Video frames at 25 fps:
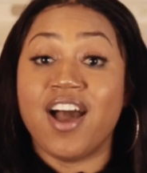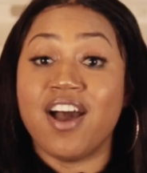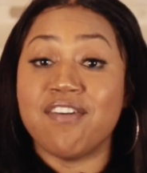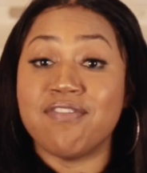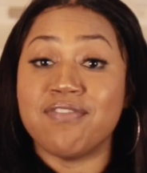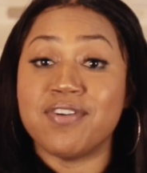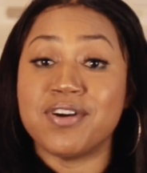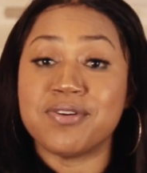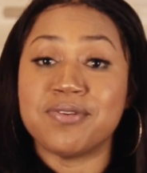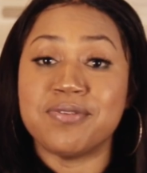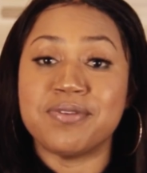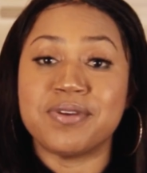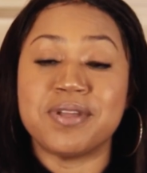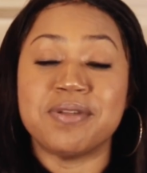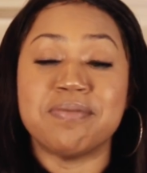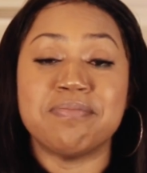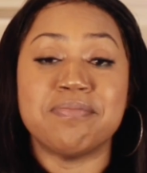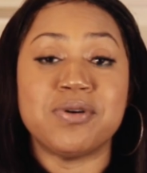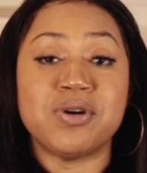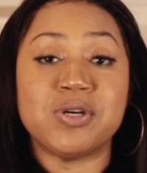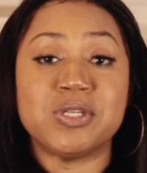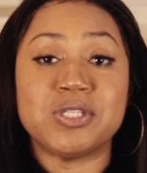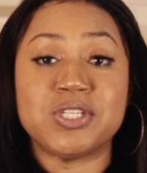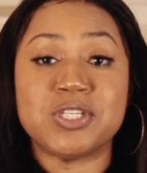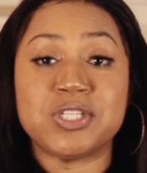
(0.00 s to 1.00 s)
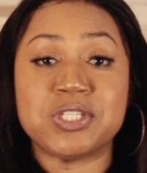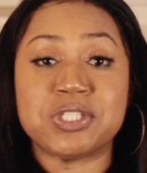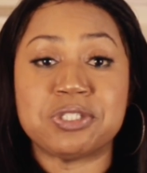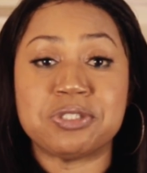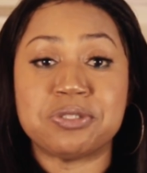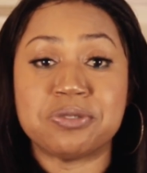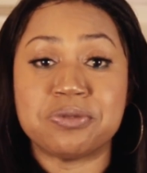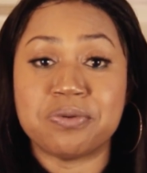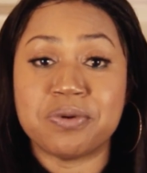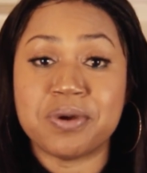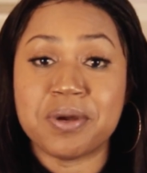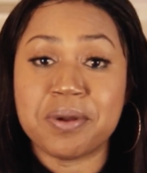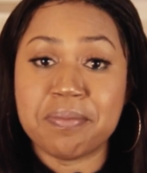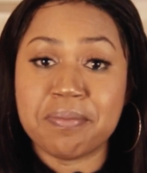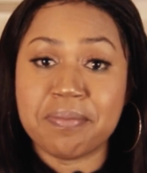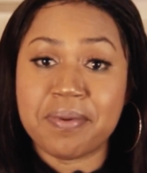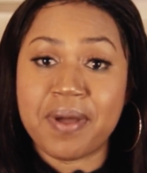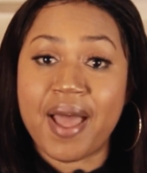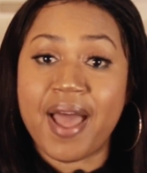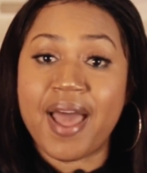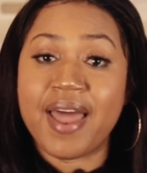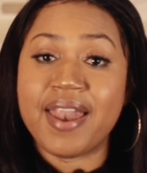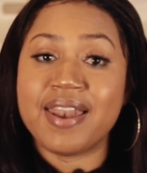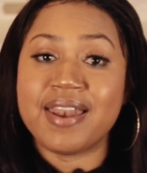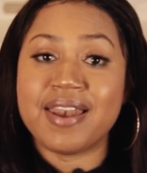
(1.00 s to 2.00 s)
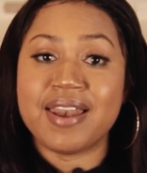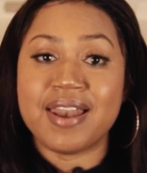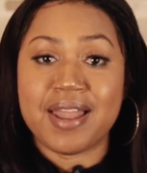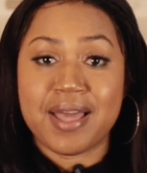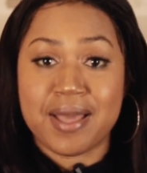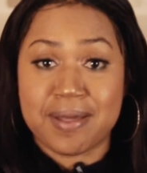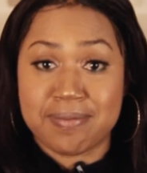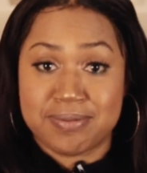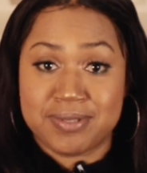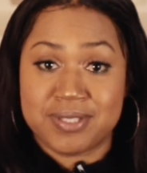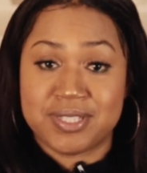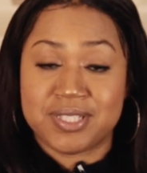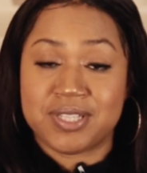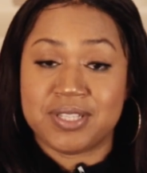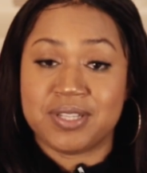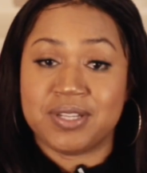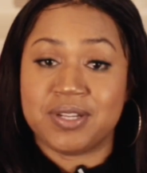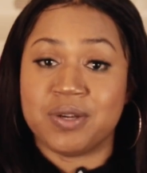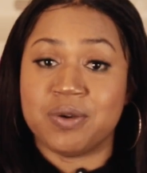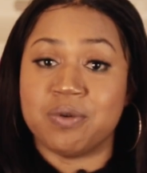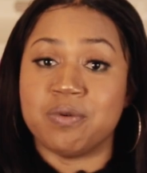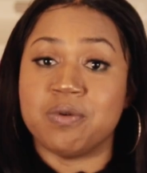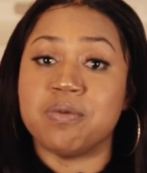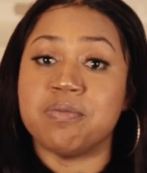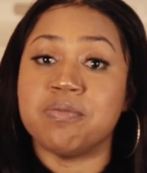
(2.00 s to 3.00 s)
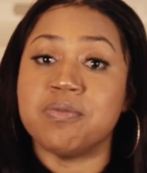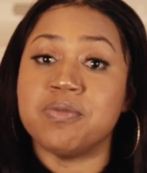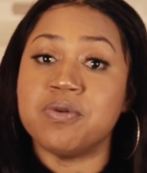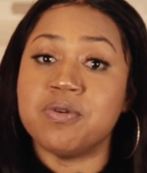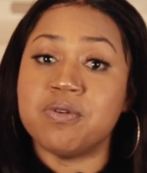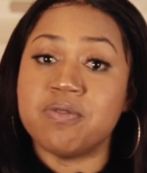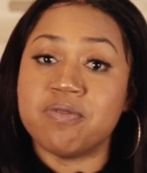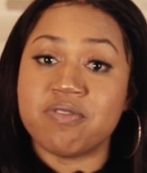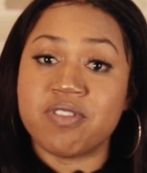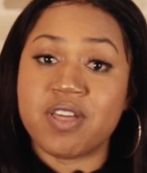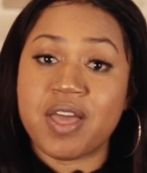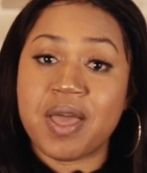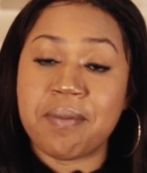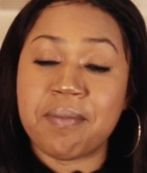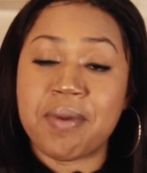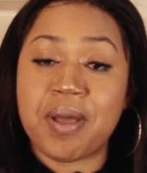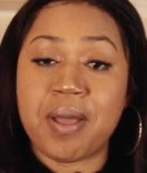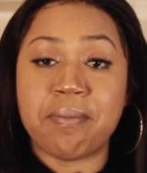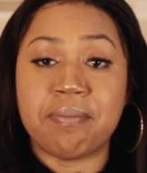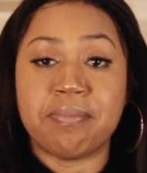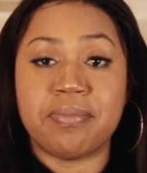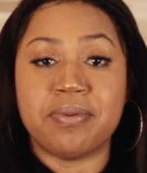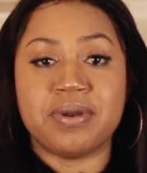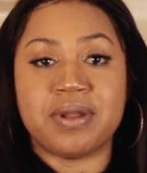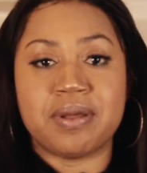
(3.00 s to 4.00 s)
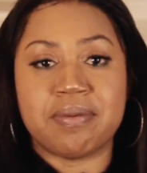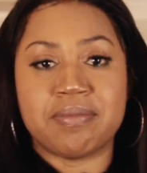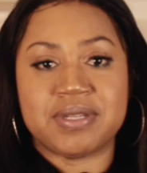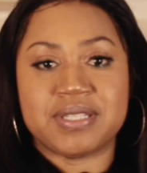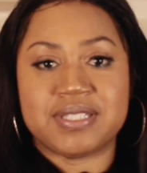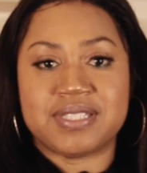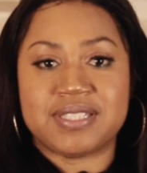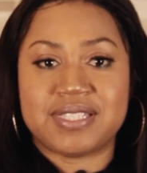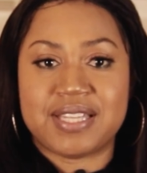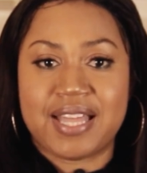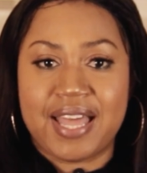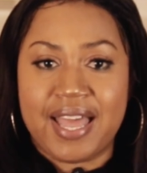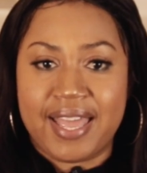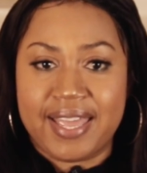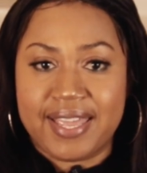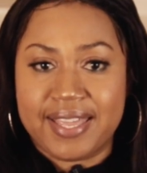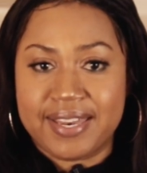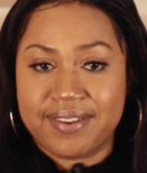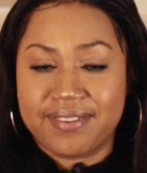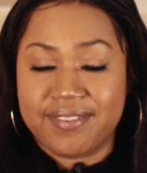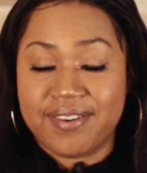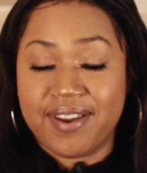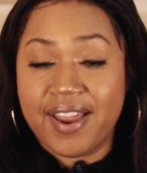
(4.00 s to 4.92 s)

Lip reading: After cooking both your shrimp and lobster, remove them and put them aside,